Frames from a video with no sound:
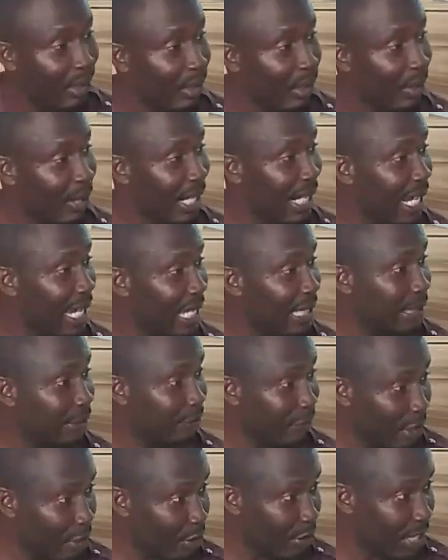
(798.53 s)
organize a
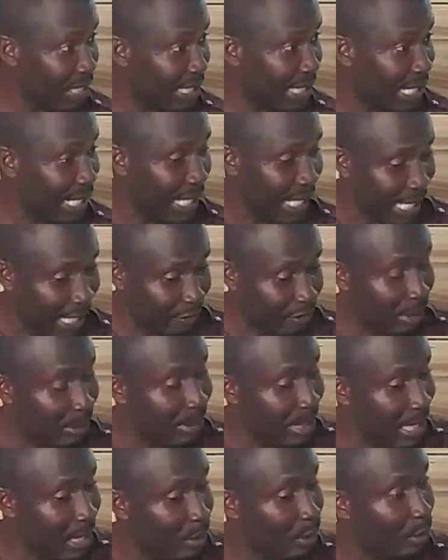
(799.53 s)
fundraiser. From
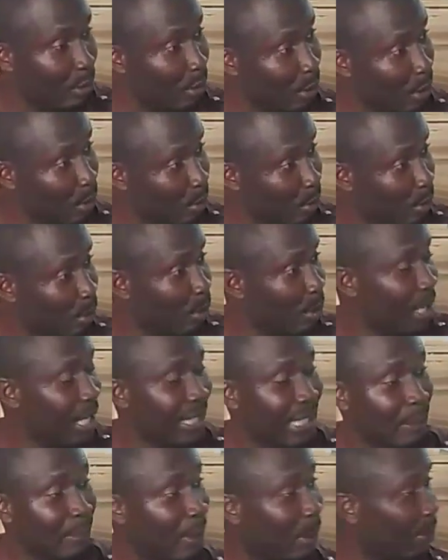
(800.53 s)
there we'll know who
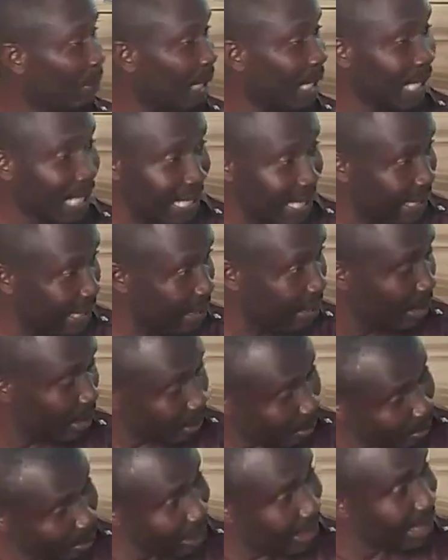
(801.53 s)
is a popular candidate,
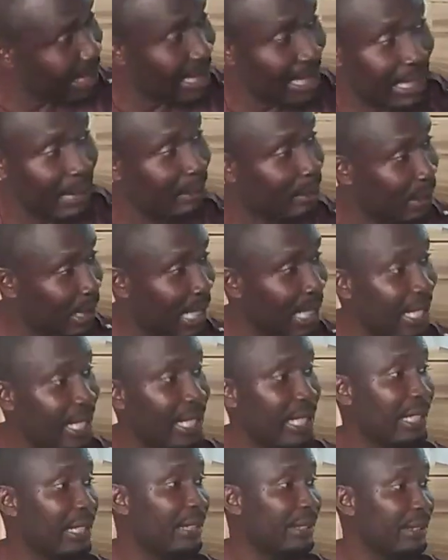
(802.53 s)
who is a credible
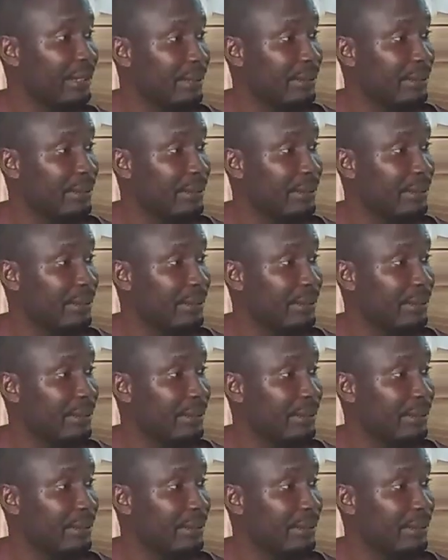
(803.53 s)
candidate.